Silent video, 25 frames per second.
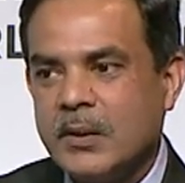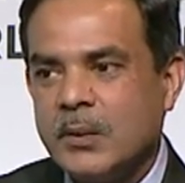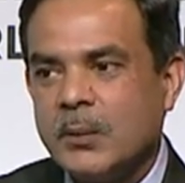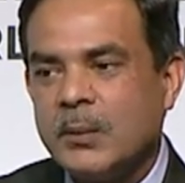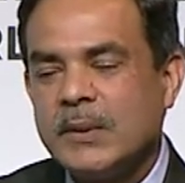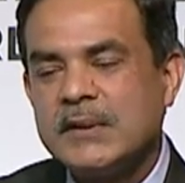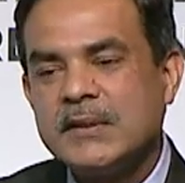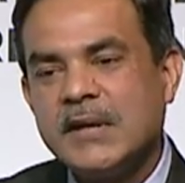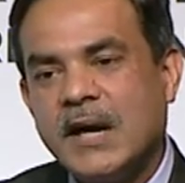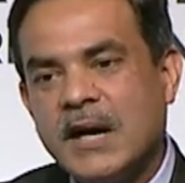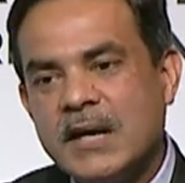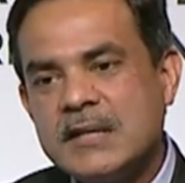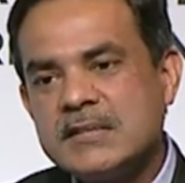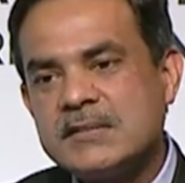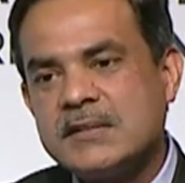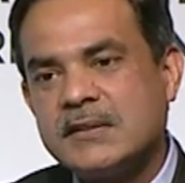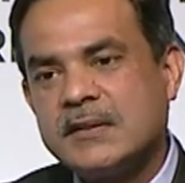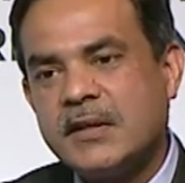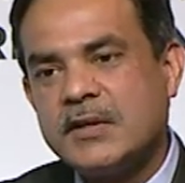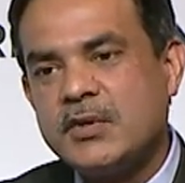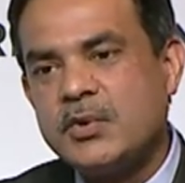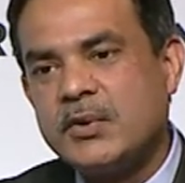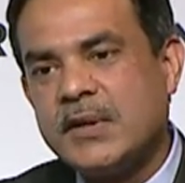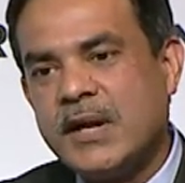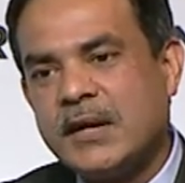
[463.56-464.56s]
Well, the answer
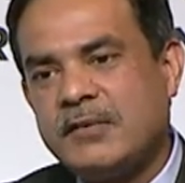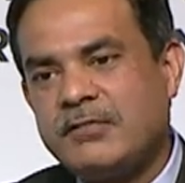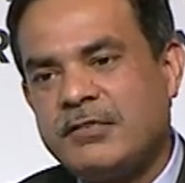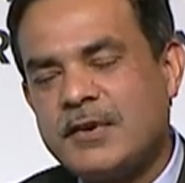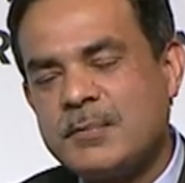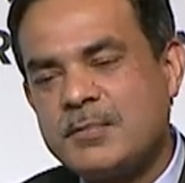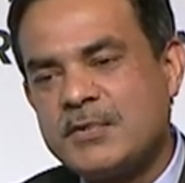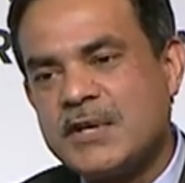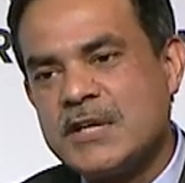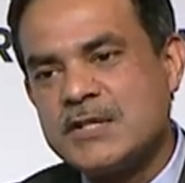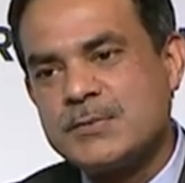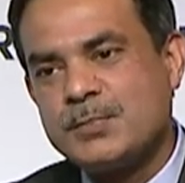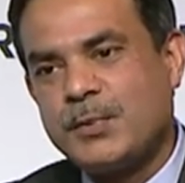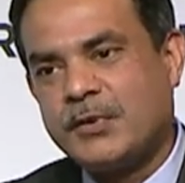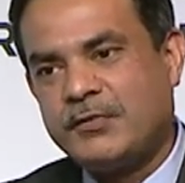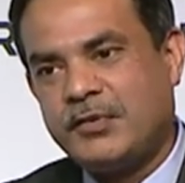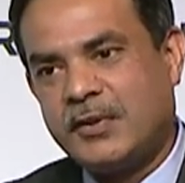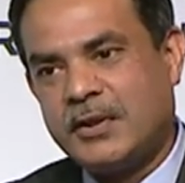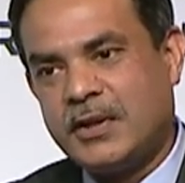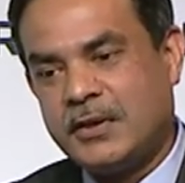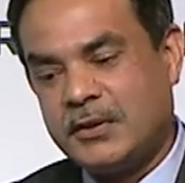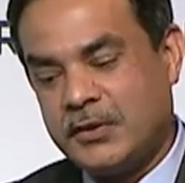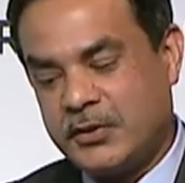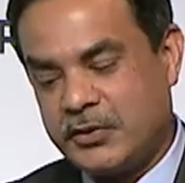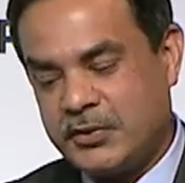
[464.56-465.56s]
that you get from Transport for
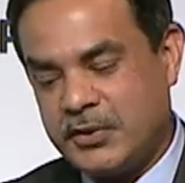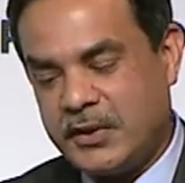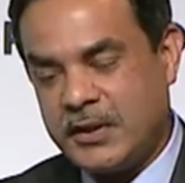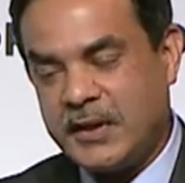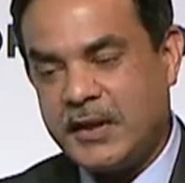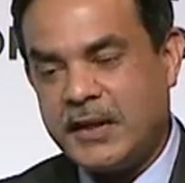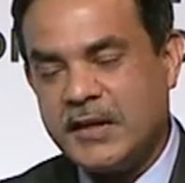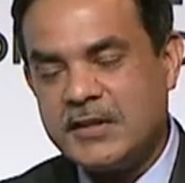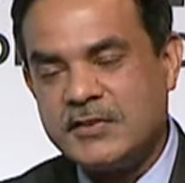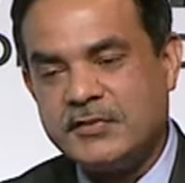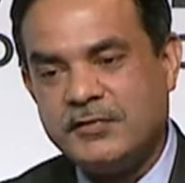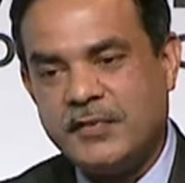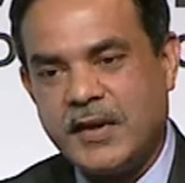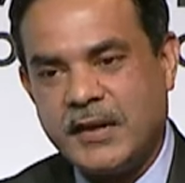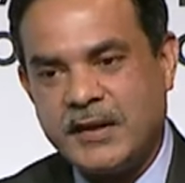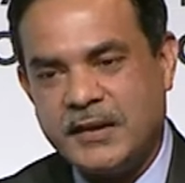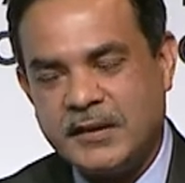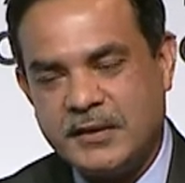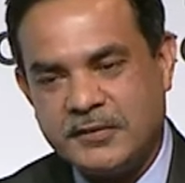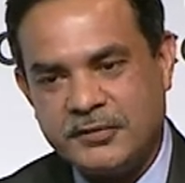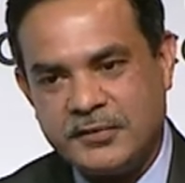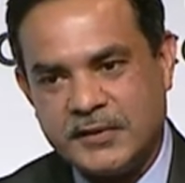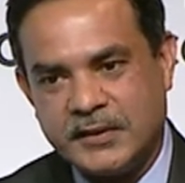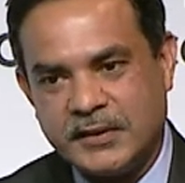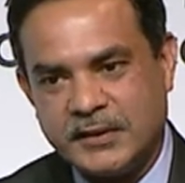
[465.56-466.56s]
London today is very
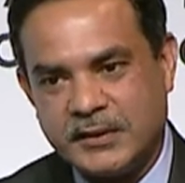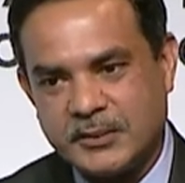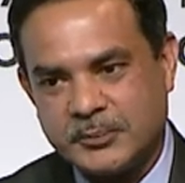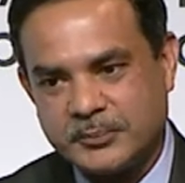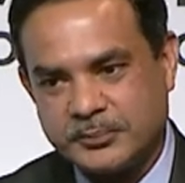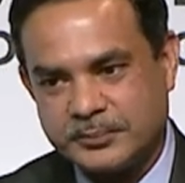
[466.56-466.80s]
different.